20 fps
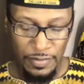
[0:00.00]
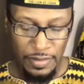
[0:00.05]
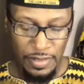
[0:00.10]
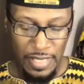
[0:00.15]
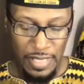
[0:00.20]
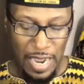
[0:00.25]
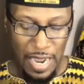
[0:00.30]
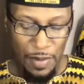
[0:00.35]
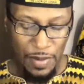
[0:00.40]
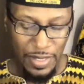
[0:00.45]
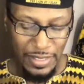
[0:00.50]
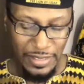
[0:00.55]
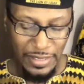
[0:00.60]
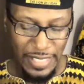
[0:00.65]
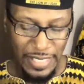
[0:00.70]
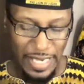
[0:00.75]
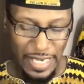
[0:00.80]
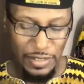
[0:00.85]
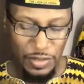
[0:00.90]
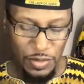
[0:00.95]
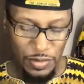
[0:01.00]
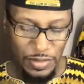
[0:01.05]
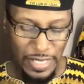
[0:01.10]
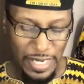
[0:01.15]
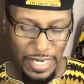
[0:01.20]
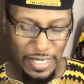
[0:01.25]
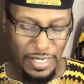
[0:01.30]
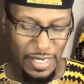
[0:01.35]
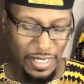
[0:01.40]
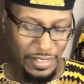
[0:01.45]
I want to say it's
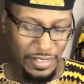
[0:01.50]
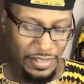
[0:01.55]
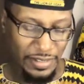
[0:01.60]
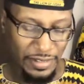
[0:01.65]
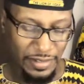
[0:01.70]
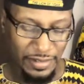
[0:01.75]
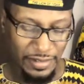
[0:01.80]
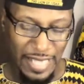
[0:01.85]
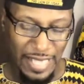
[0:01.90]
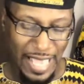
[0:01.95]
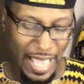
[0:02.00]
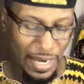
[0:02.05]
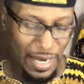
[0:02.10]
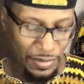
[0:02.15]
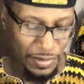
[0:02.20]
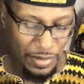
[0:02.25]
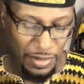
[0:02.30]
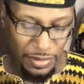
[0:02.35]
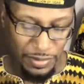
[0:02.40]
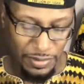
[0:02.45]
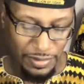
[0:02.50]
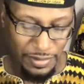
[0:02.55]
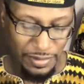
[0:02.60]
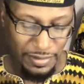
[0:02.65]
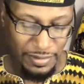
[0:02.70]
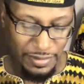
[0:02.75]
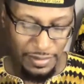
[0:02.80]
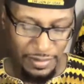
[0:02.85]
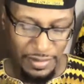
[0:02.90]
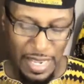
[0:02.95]
Hoosay or Hussy. I don't know.
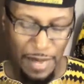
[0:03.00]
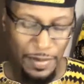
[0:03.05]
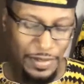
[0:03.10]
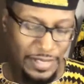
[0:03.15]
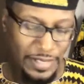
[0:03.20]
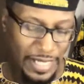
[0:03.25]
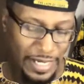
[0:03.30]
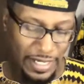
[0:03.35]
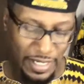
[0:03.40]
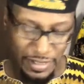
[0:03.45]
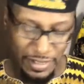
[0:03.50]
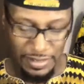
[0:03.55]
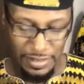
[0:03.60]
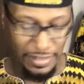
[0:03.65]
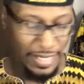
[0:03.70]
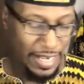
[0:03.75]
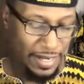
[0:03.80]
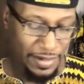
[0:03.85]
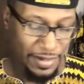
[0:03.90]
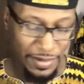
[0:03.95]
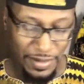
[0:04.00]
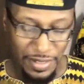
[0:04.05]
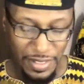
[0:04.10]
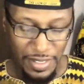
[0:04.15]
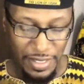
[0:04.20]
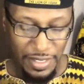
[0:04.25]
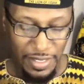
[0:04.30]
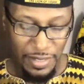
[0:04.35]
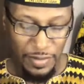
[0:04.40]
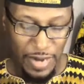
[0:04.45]
I'm going to say Hussy now.
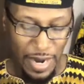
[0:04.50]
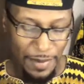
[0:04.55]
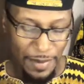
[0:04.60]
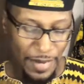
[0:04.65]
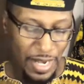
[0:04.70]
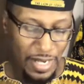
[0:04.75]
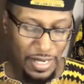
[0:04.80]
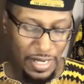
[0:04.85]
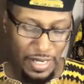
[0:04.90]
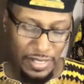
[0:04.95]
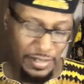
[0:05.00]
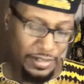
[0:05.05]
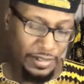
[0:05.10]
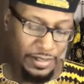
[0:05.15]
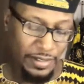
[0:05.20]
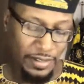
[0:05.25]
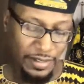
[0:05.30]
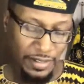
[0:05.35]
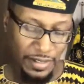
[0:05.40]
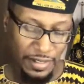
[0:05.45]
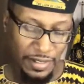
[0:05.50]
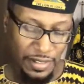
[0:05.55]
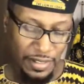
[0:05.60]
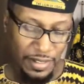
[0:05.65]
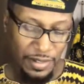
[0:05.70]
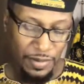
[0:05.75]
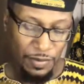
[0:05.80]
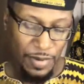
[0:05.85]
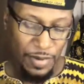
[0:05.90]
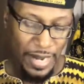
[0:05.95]
Grandma Hussy
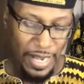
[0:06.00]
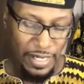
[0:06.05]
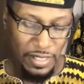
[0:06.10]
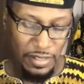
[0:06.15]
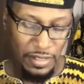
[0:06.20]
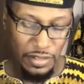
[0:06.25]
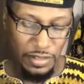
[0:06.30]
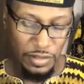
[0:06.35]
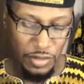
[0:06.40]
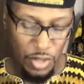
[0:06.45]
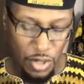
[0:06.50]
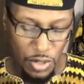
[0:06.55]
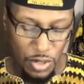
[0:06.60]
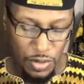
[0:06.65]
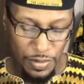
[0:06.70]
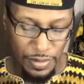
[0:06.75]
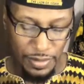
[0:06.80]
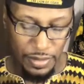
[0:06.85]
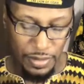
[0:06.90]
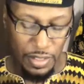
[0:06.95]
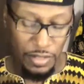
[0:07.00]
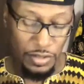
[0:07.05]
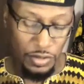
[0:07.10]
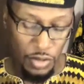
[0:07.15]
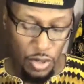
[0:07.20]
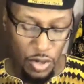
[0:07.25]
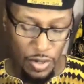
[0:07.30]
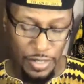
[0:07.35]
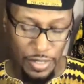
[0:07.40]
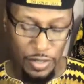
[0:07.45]
ran a store
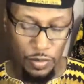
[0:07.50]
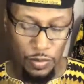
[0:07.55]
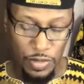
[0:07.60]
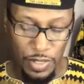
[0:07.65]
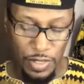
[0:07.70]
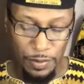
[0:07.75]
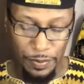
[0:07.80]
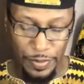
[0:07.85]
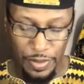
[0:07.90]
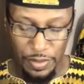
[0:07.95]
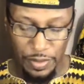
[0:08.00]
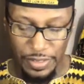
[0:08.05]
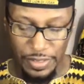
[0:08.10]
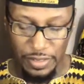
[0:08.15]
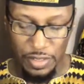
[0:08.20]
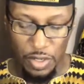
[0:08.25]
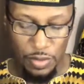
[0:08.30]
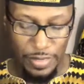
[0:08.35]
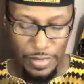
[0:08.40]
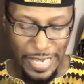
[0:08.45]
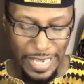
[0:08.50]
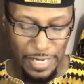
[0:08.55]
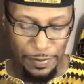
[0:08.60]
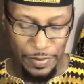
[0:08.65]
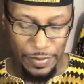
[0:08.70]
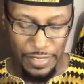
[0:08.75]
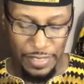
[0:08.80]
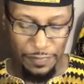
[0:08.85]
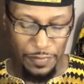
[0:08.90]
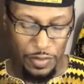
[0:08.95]
in a wood building located
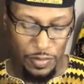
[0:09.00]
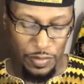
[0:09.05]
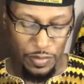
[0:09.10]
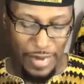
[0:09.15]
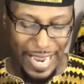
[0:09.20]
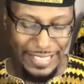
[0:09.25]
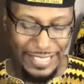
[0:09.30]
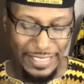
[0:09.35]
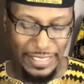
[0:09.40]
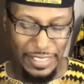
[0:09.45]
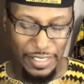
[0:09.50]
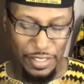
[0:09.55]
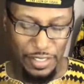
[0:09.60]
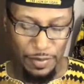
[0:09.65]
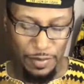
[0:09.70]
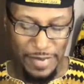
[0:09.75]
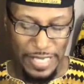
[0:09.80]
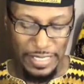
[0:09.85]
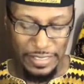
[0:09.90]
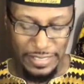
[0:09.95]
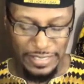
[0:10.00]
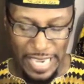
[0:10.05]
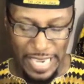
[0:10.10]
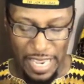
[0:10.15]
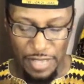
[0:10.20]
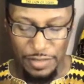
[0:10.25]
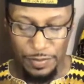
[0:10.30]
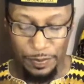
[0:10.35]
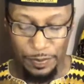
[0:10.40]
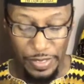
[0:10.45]
beneath a grassy hill by the
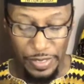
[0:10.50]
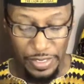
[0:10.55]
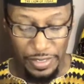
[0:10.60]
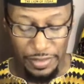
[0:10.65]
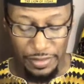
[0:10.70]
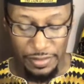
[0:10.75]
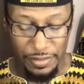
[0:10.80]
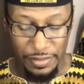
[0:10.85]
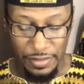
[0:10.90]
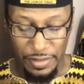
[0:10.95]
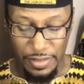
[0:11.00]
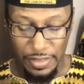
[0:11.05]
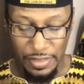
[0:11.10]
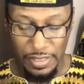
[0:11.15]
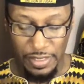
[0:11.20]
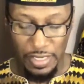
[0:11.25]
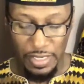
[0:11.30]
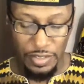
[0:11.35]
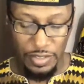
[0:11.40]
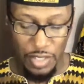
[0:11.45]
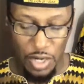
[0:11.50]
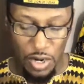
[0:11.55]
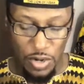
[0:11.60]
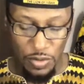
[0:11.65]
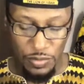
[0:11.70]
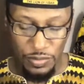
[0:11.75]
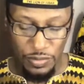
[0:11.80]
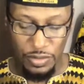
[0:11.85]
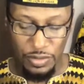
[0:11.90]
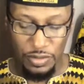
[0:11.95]
town's pier, a
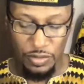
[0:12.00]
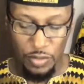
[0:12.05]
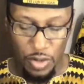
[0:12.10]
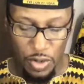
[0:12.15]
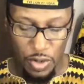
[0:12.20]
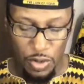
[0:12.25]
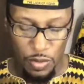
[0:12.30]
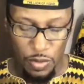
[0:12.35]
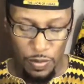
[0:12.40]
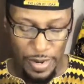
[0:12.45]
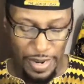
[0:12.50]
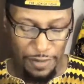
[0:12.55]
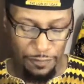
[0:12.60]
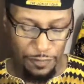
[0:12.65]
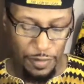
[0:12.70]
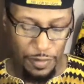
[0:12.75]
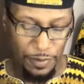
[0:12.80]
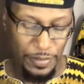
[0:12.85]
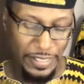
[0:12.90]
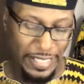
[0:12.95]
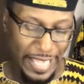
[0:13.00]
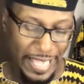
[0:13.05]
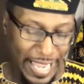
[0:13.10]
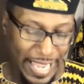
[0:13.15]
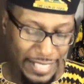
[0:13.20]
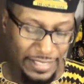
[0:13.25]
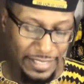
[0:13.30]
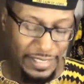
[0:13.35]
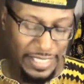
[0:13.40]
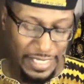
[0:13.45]
stone's throw away from the
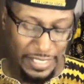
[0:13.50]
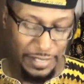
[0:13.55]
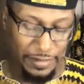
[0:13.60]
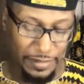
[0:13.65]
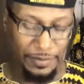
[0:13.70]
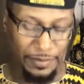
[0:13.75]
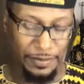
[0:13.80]
Athenaeum.